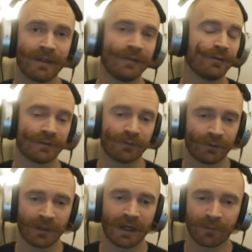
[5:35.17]
used to
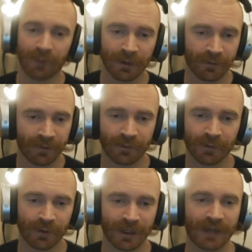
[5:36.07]
fill up one of the few
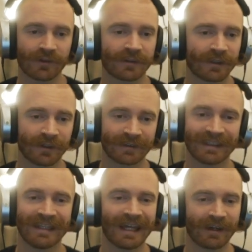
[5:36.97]
location slots
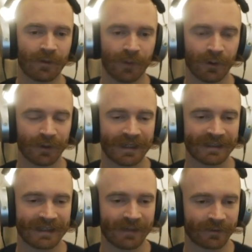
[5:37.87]
that our opponent
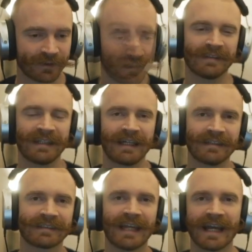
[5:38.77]
has left. This deck
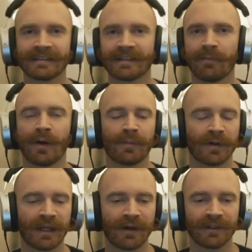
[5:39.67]
list gains some
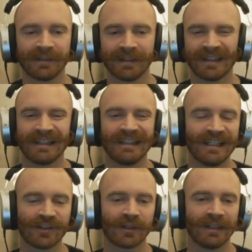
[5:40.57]
popularity in the
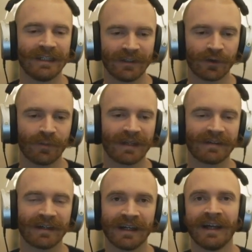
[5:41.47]
Leech Leader
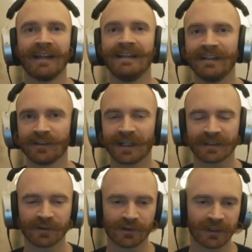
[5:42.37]
meta. Leader
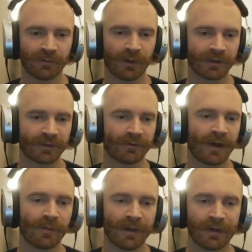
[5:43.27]
decks usually want a
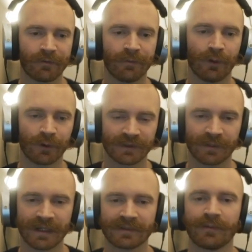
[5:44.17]
fair bit of board
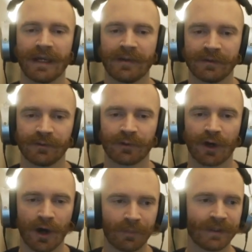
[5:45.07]
space to be able to
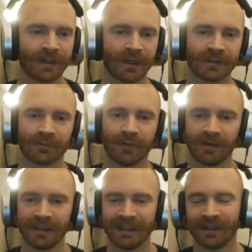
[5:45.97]
copy cards with
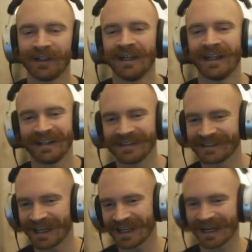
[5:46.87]
Leader. This
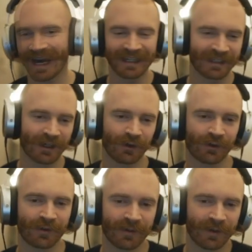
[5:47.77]
deck kinda
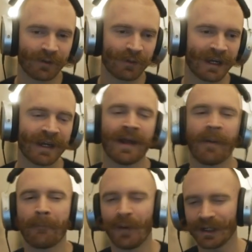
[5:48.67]
countered them in a way,
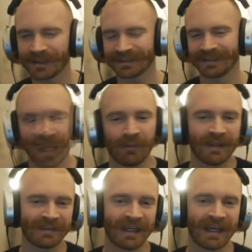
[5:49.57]
but I
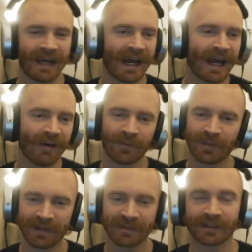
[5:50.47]
will say I haven't
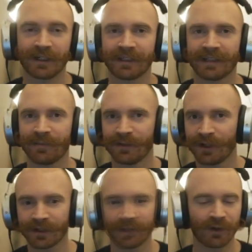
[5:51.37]
played this archetype a
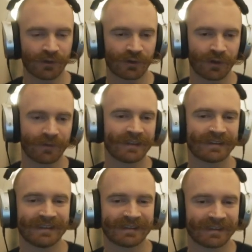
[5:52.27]
lot. I'm not sure if
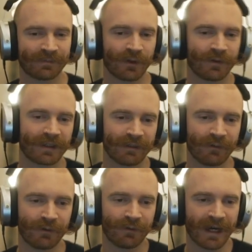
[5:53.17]
this list is perfectly
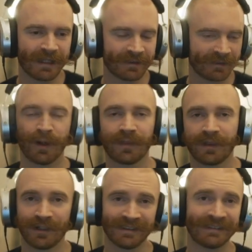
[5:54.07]
refined, but
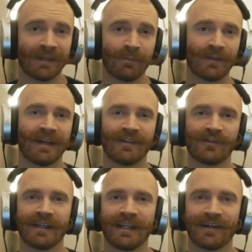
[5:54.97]
there is some
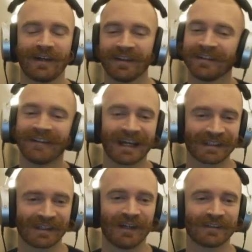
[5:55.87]
potential here, and the deck
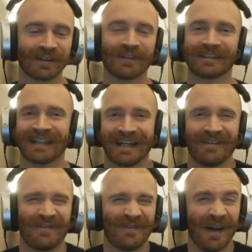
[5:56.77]
is also just kind
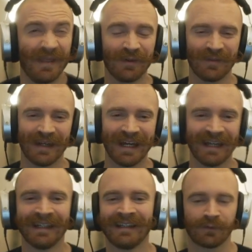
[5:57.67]
of fun to
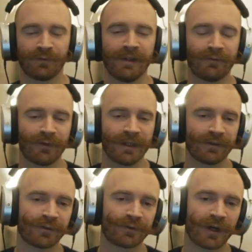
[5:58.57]
play. So feel free
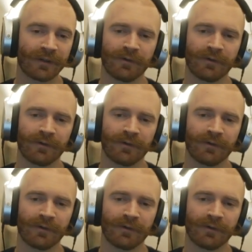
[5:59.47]
to try to